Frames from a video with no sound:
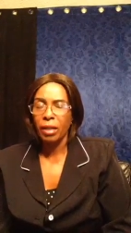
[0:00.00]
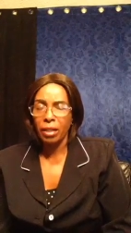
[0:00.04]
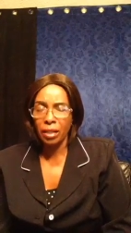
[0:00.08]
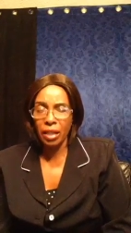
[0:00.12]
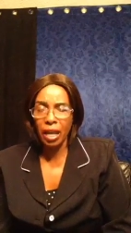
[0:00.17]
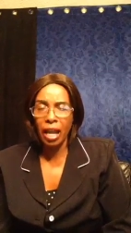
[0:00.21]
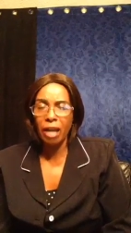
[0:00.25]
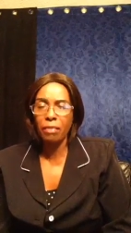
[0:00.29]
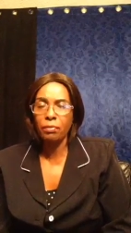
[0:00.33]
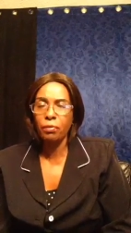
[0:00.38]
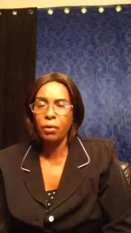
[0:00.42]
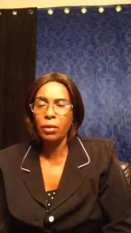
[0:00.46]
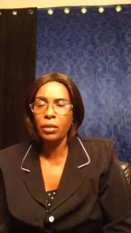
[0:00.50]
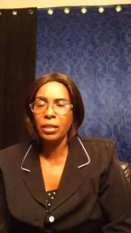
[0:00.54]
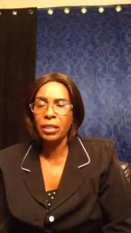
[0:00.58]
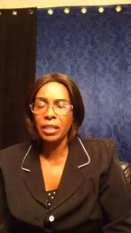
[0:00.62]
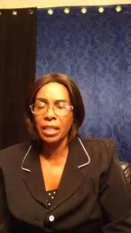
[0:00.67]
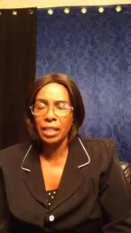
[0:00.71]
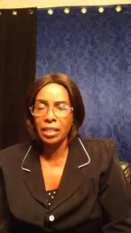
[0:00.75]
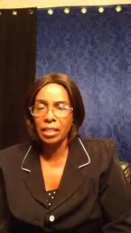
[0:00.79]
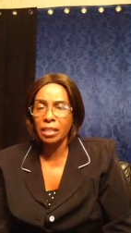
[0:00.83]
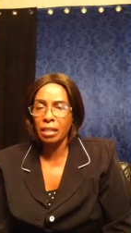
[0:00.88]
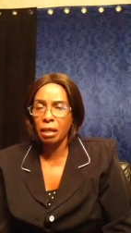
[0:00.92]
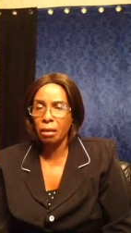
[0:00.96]
Therefore,
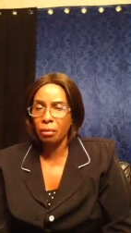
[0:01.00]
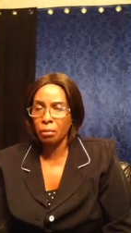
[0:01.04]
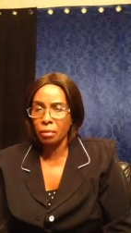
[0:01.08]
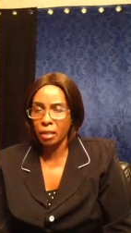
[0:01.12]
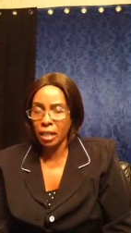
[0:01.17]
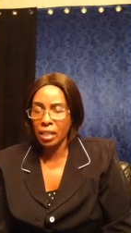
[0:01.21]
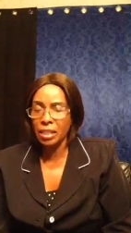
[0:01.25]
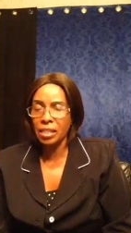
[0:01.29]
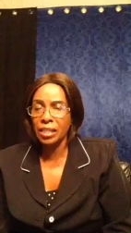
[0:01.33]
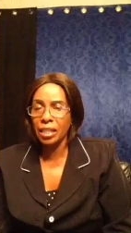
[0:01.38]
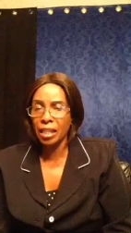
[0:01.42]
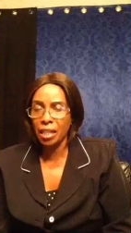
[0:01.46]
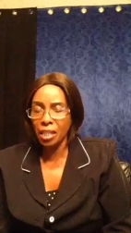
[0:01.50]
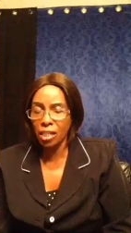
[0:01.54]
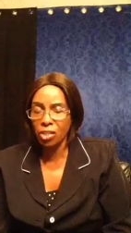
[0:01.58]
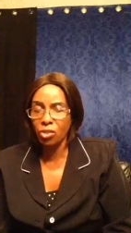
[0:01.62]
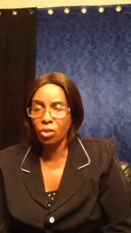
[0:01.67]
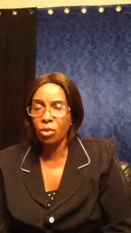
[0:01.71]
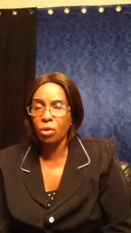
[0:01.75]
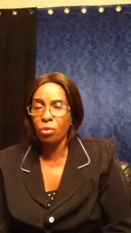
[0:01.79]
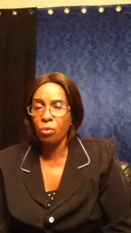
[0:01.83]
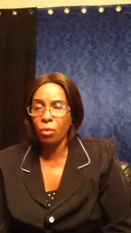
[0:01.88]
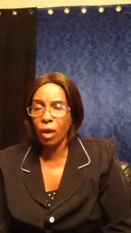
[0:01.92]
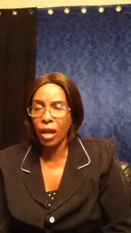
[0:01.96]
there is, a, there is a
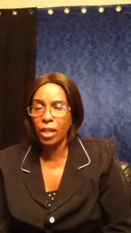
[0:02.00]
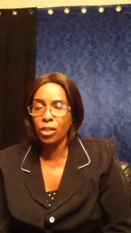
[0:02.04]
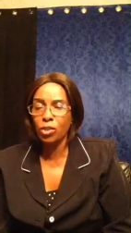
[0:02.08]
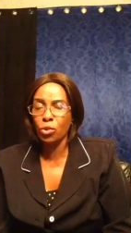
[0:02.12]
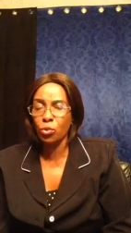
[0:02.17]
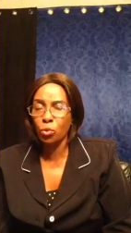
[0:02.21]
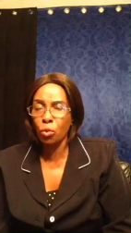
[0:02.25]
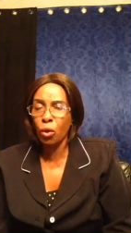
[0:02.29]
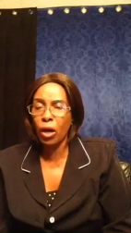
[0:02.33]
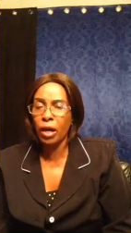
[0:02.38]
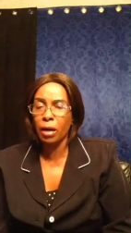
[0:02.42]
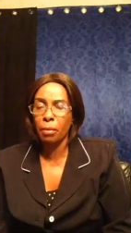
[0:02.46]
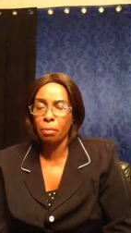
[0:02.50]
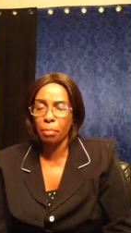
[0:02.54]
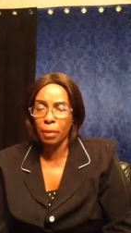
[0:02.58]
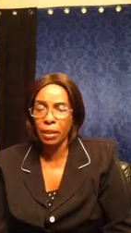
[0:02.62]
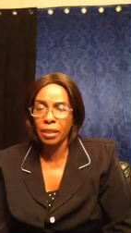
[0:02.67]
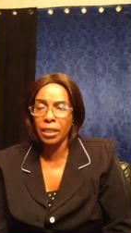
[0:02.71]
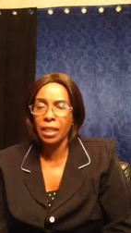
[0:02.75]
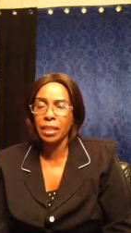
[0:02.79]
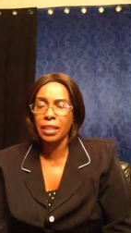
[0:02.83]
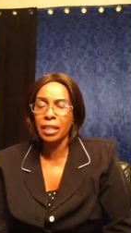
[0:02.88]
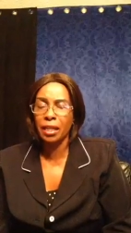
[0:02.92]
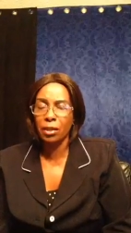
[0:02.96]
reason why two are
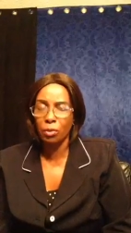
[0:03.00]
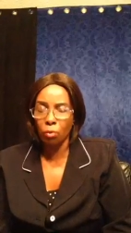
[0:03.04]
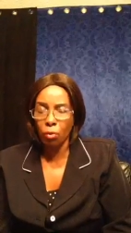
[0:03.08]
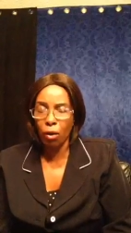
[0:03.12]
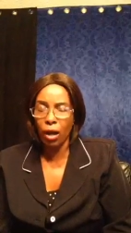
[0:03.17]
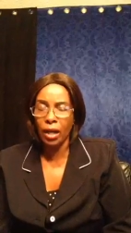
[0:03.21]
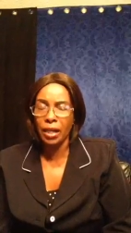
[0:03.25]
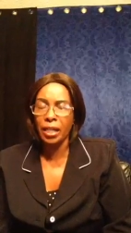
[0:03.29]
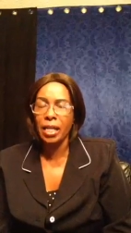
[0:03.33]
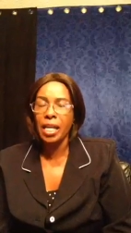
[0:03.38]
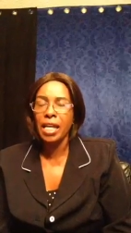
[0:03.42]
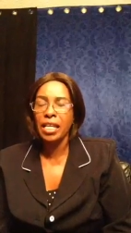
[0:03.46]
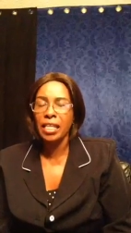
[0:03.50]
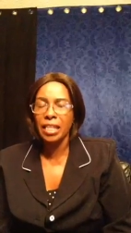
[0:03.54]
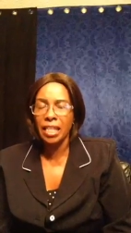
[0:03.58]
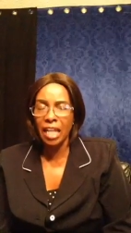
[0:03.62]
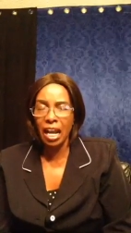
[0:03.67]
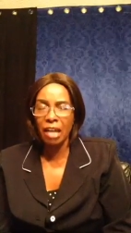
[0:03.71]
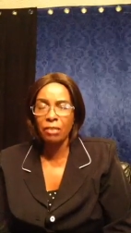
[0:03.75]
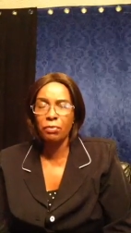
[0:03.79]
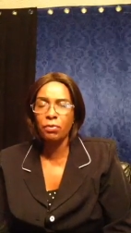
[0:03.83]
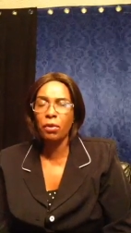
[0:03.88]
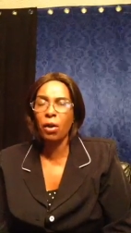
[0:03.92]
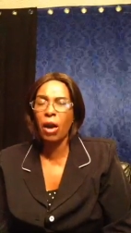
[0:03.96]
better than one.
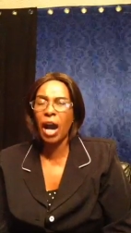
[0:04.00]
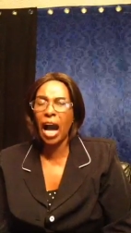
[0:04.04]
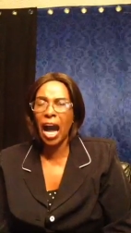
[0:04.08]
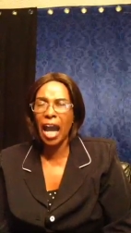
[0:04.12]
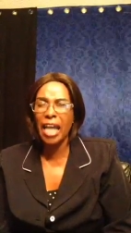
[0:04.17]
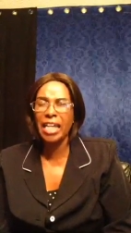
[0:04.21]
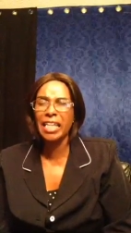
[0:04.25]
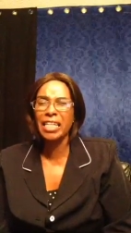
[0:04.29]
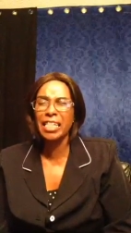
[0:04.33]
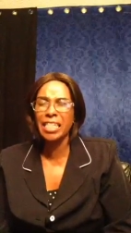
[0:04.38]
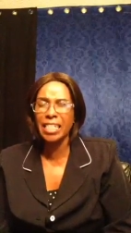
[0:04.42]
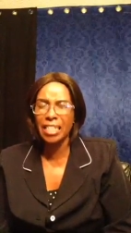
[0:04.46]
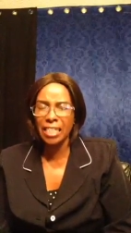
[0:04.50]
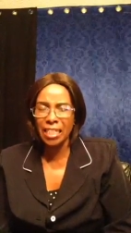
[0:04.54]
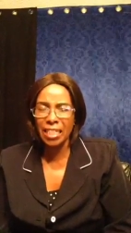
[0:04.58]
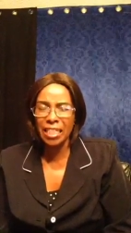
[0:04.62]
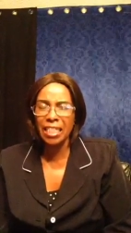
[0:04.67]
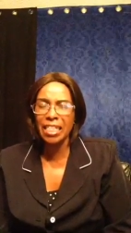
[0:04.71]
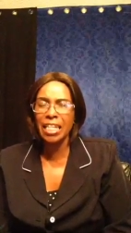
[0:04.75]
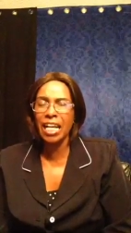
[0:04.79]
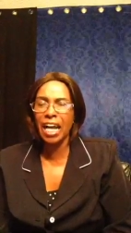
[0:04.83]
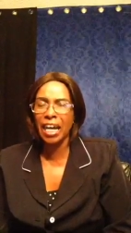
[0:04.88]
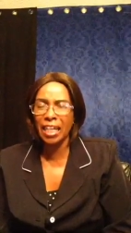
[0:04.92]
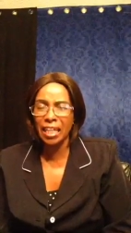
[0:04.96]
Therefore, I
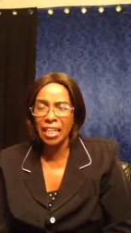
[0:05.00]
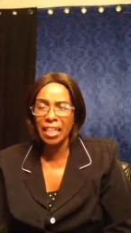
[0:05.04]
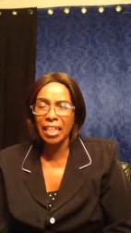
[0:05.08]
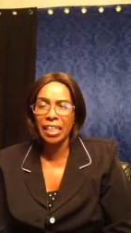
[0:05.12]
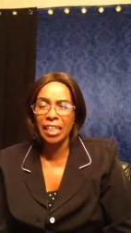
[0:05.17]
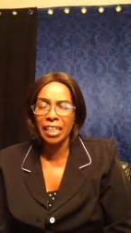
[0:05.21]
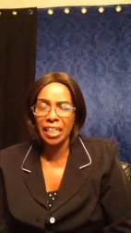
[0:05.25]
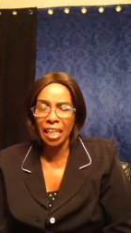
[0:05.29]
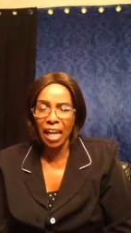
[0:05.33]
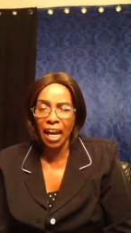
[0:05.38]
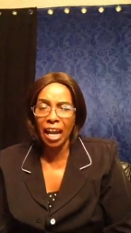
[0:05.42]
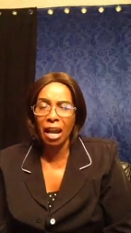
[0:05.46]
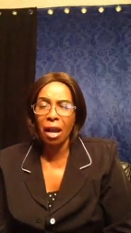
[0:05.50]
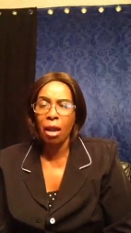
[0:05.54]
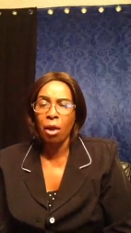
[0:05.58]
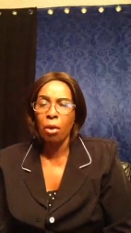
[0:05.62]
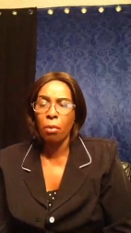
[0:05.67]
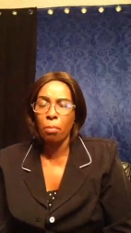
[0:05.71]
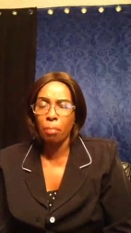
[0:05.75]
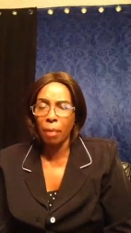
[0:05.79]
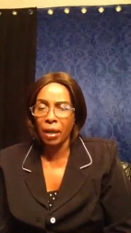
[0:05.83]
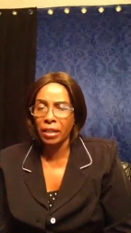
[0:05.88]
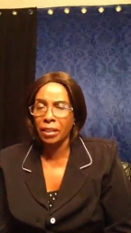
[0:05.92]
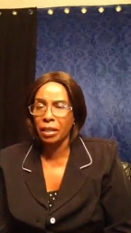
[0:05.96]
decree and declare
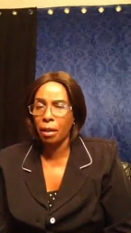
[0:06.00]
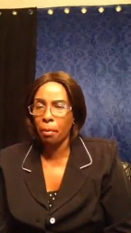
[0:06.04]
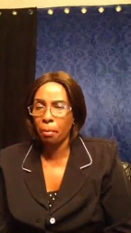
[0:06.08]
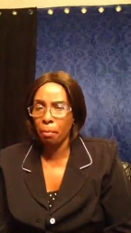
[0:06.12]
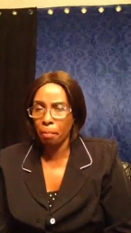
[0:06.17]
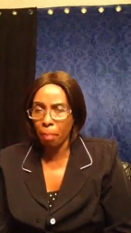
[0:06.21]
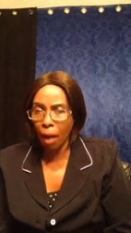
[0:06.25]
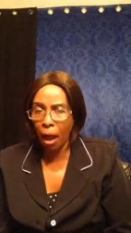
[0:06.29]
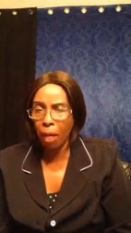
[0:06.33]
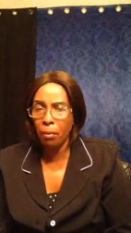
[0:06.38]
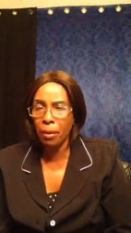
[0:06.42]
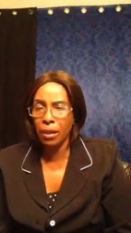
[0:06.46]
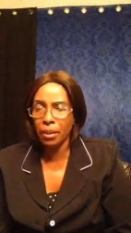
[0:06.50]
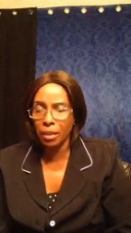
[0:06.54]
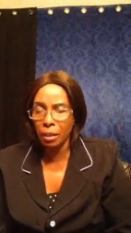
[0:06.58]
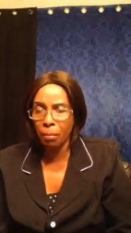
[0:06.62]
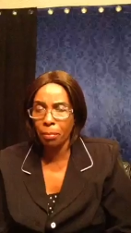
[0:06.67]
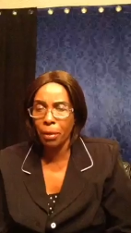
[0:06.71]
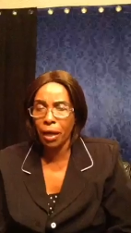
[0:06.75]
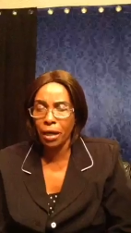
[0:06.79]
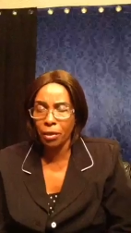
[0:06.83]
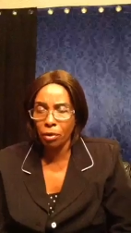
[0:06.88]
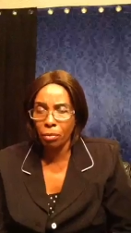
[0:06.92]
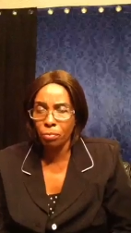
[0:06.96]
by the power and the
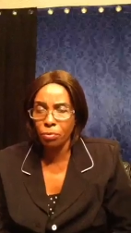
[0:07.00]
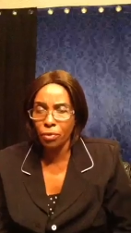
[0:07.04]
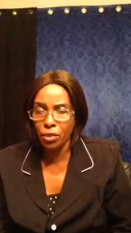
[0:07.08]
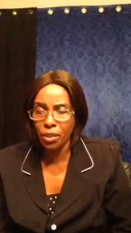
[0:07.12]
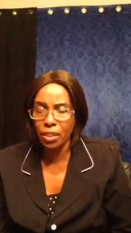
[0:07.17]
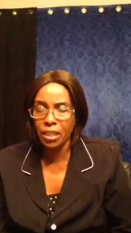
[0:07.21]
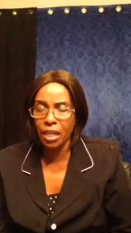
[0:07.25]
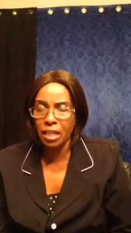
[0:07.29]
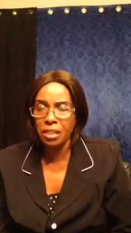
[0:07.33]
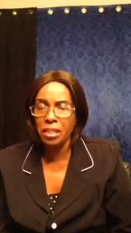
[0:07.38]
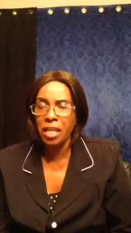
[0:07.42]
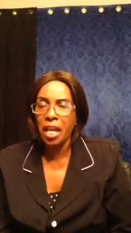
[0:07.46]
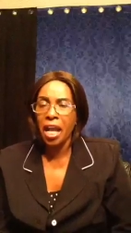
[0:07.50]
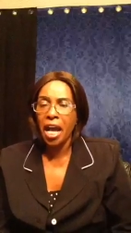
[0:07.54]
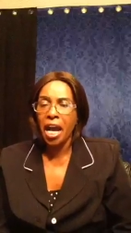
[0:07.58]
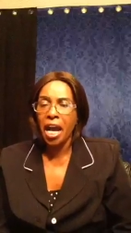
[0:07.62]
blood of Jesus,